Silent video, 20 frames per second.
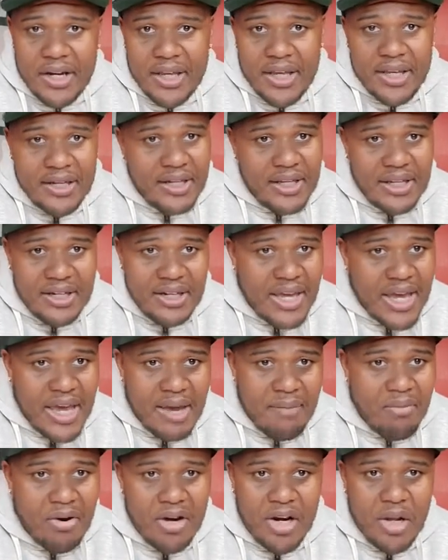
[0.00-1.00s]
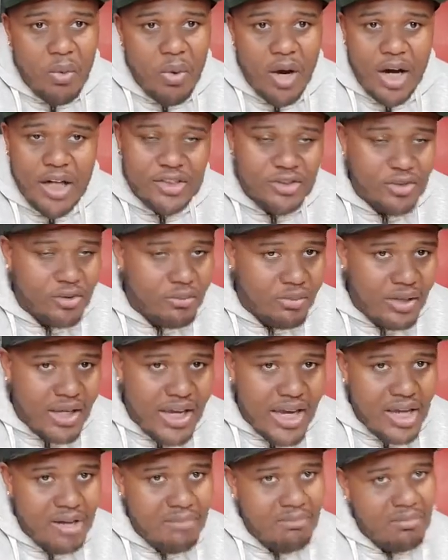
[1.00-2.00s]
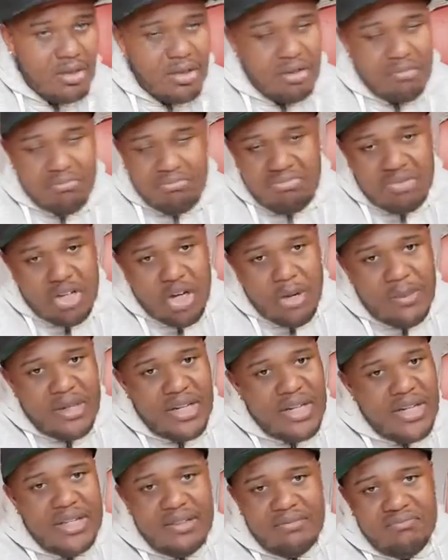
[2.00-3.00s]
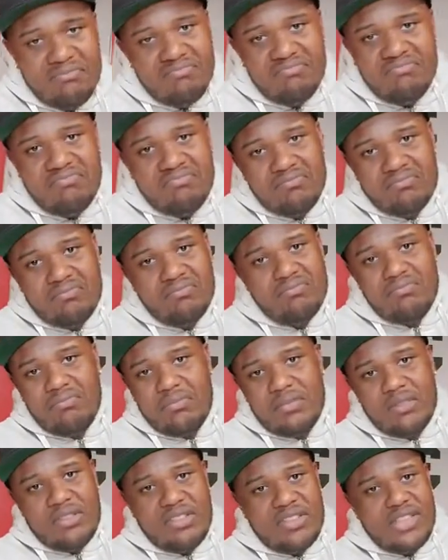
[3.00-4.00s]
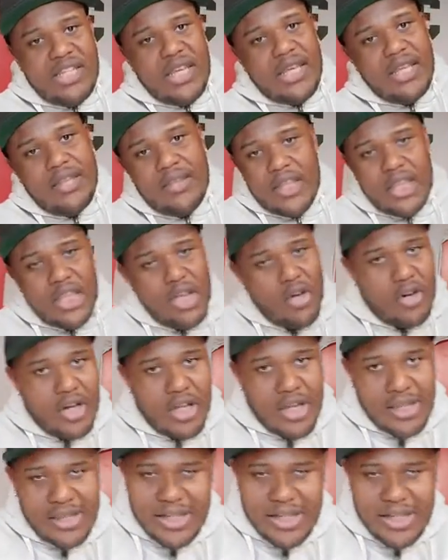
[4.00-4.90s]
They had Bernie washing him. They had him coming in second, 30.